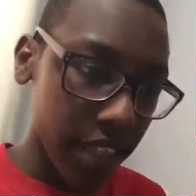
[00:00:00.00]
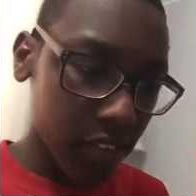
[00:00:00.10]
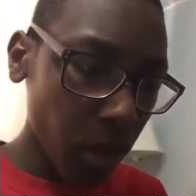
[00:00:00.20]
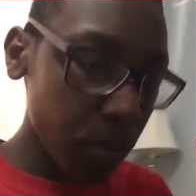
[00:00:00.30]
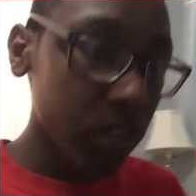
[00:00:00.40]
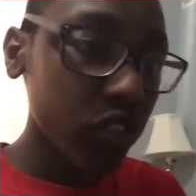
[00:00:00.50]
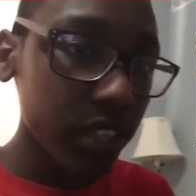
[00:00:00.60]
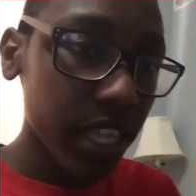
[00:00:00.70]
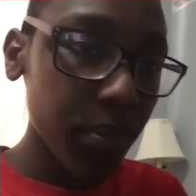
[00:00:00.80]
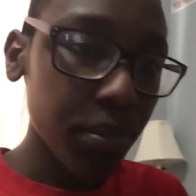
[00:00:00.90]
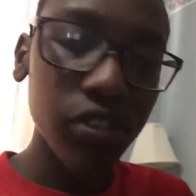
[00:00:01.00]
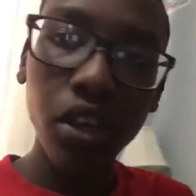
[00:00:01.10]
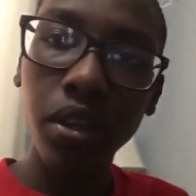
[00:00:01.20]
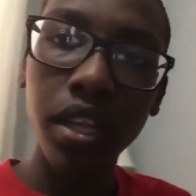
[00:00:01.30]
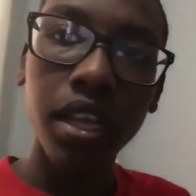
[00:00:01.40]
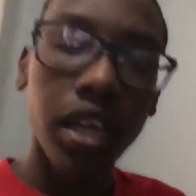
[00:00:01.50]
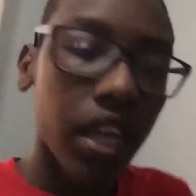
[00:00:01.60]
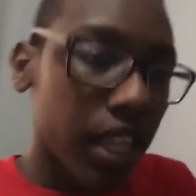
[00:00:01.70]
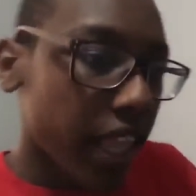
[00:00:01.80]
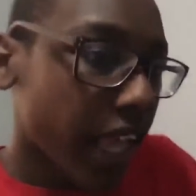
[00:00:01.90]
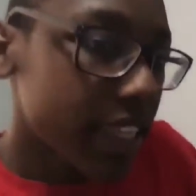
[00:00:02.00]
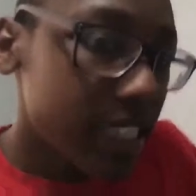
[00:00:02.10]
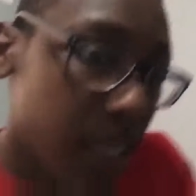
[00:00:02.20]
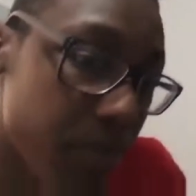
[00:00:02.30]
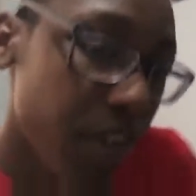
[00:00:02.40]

guys, hope you enjoyed the episode. Like I said,